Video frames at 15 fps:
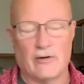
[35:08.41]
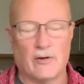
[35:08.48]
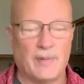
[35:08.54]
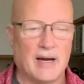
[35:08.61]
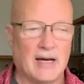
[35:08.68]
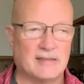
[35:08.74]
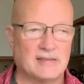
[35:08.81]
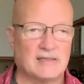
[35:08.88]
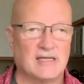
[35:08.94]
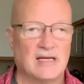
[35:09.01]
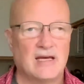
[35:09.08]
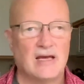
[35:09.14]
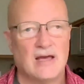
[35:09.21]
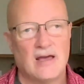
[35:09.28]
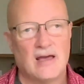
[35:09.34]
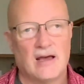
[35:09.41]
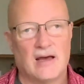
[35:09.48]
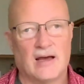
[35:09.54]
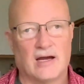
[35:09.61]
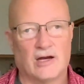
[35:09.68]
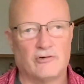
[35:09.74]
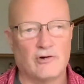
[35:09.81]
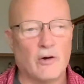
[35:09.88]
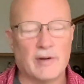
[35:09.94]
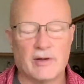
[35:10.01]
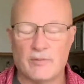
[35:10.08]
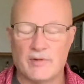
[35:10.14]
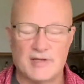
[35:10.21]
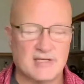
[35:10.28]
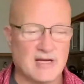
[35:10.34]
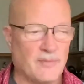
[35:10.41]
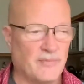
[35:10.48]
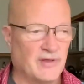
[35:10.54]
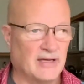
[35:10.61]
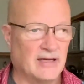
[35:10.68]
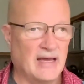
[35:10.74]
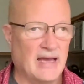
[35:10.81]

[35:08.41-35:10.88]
pots uh, growing with something.